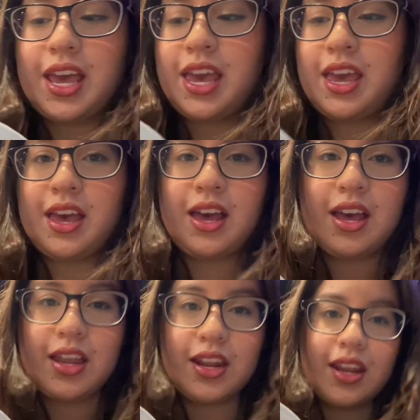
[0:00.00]

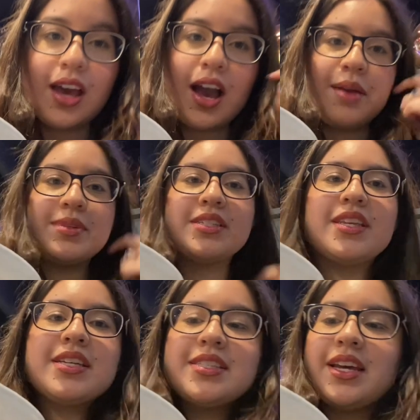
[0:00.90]
And I'm just
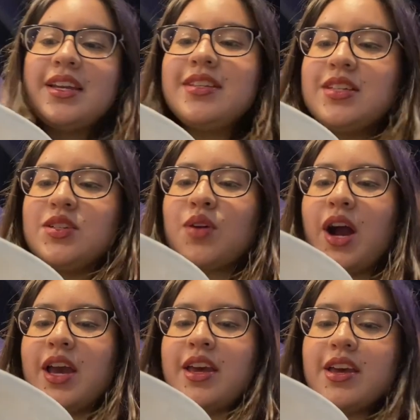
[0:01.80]
excited to
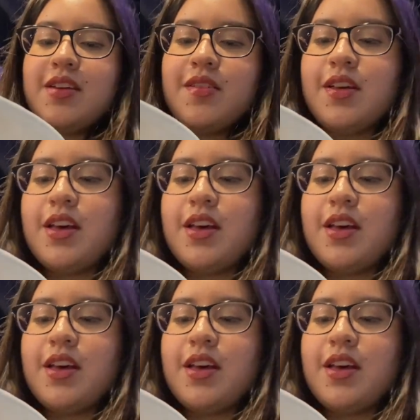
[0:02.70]
try it.